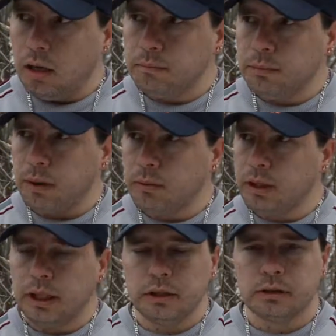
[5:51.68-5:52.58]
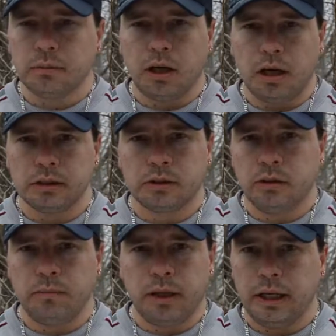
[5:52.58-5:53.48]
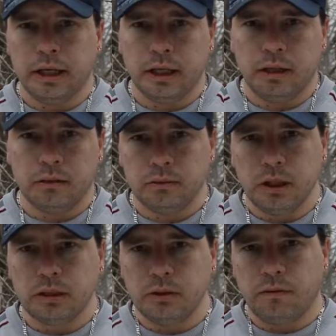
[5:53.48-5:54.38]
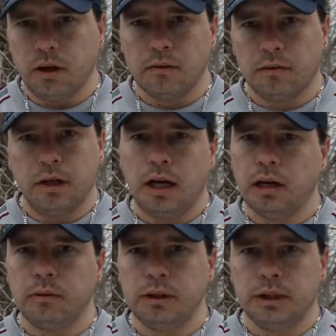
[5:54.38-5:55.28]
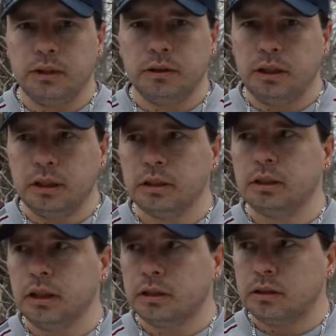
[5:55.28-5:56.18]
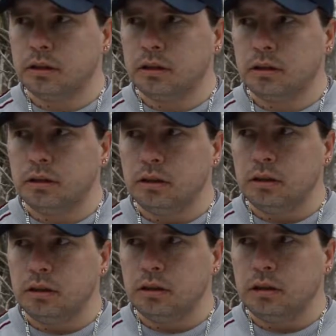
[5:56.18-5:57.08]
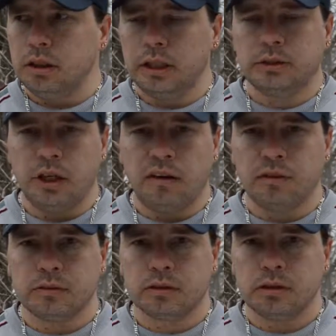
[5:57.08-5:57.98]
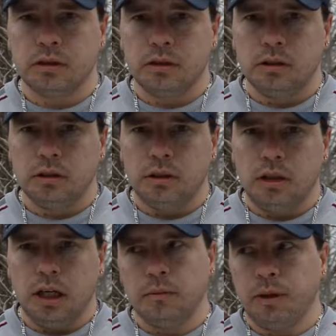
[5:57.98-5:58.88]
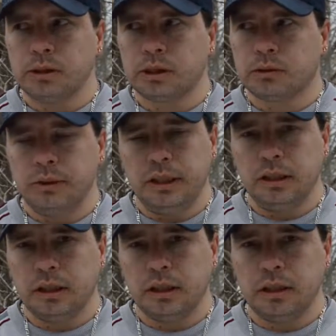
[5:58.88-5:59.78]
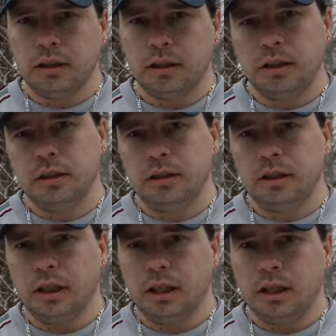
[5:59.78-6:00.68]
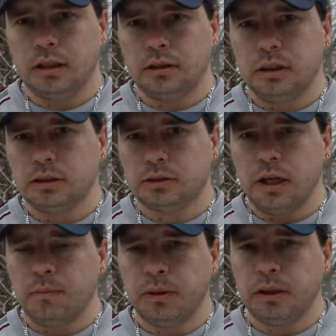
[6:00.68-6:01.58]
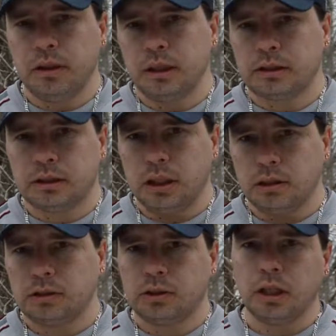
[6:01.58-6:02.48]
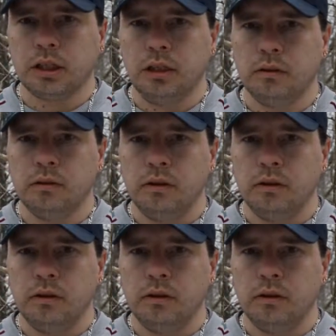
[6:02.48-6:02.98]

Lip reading: You probably can hear some cars going by, you know, we're not too far from the highway too, and it travels. And a bunch of squeaking and scraping, and that's that truck, you know,